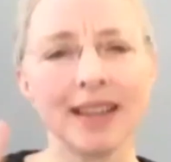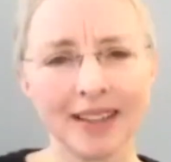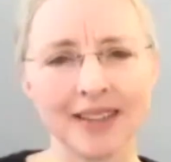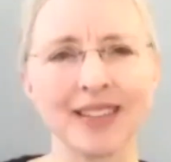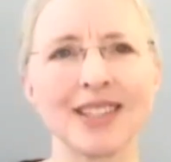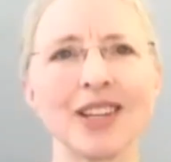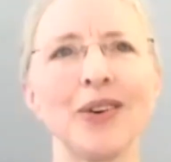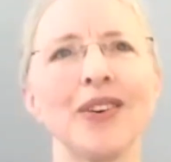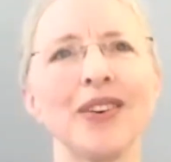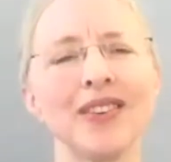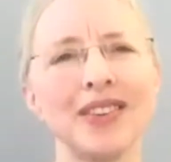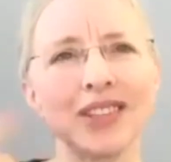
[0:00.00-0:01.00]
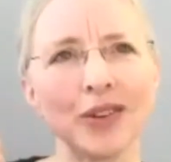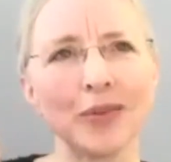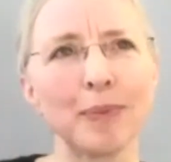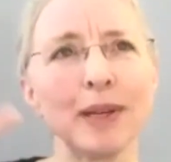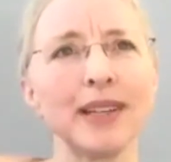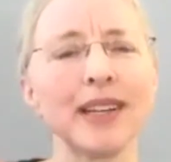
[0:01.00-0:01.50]
So
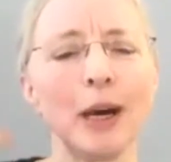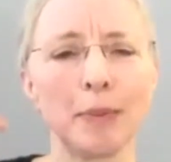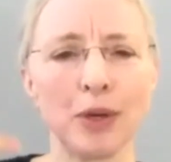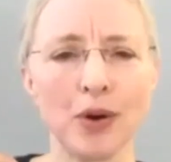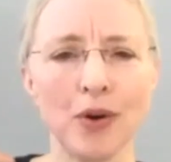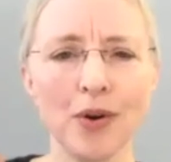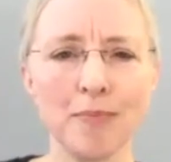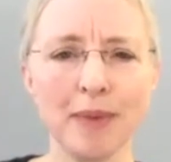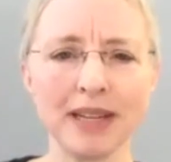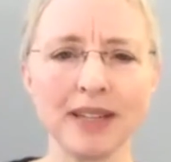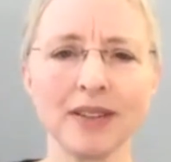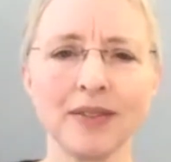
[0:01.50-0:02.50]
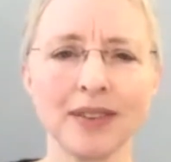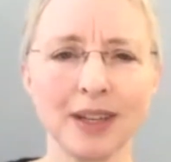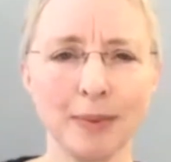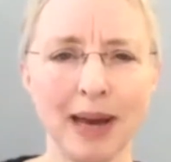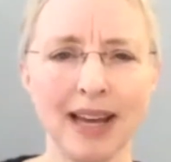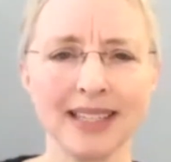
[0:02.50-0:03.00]
building up your mental
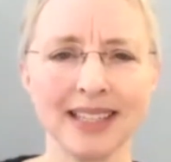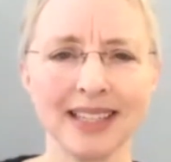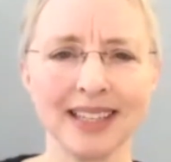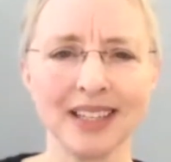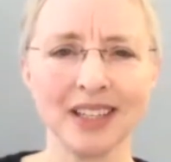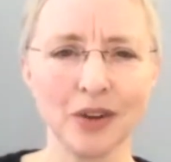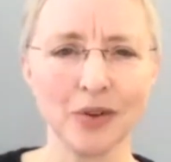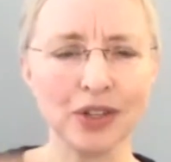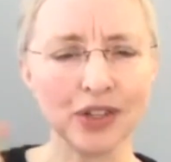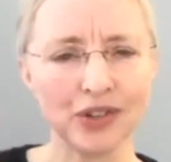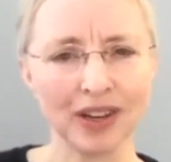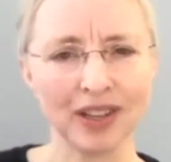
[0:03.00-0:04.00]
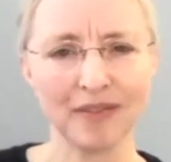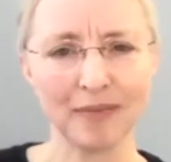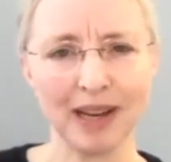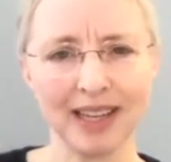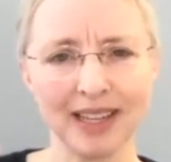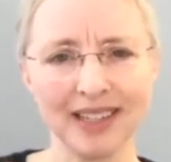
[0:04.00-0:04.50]
capacity, your strength of
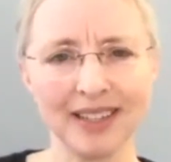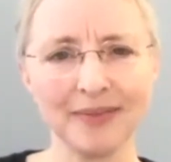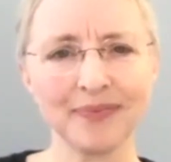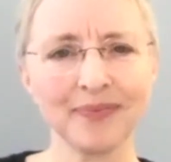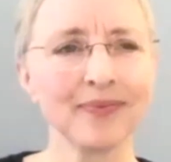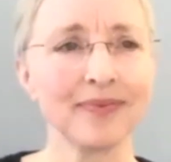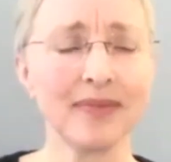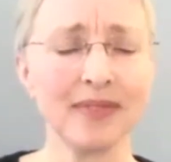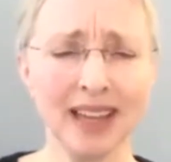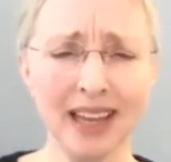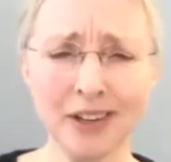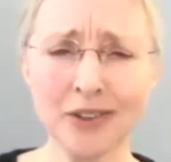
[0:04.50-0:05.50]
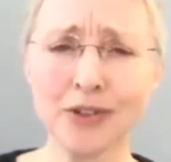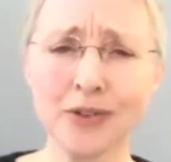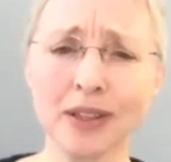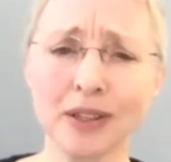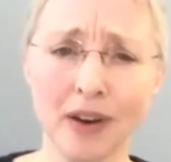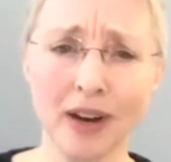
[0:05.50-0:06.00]
mind, and your strength
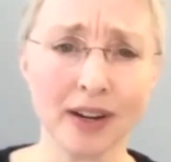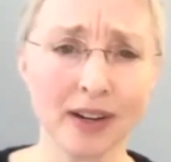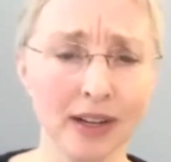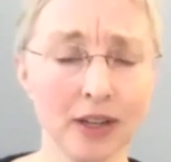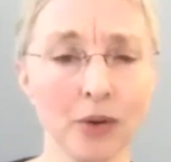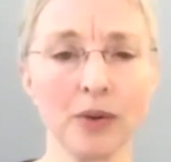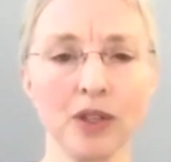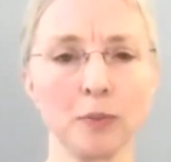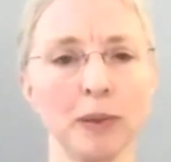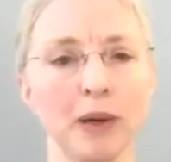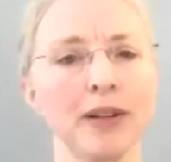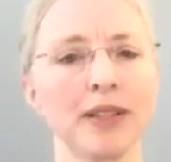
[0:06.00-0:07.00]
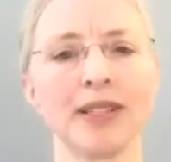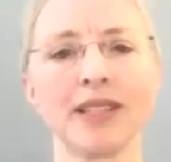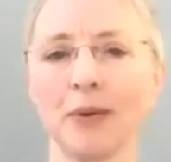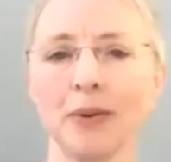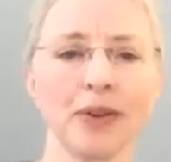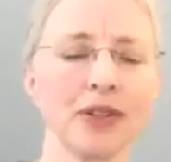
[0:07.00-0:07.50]
of heart and your own spirit to stay
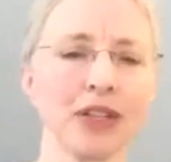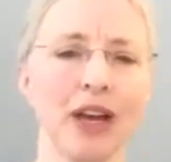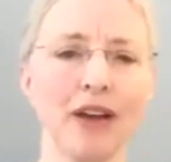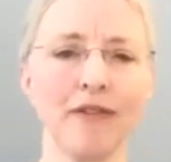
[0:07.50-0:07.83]
with yourself